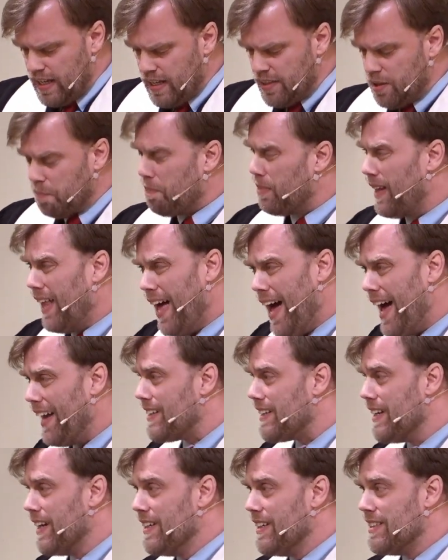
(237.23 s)
the plot
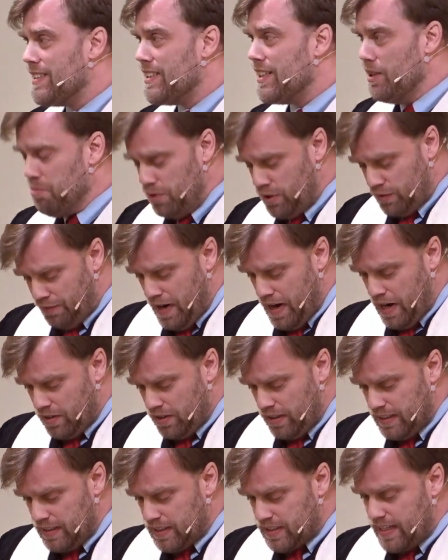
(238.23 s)
seems
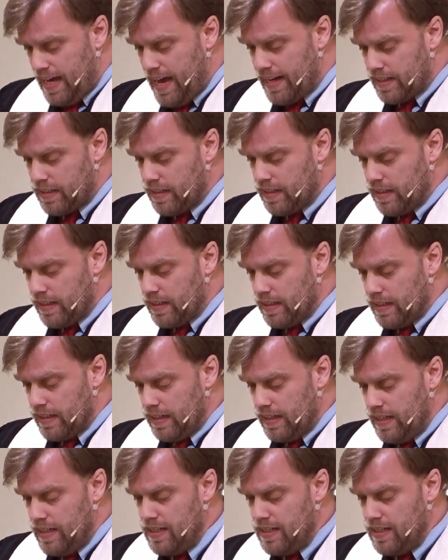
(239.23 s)
fairly set. He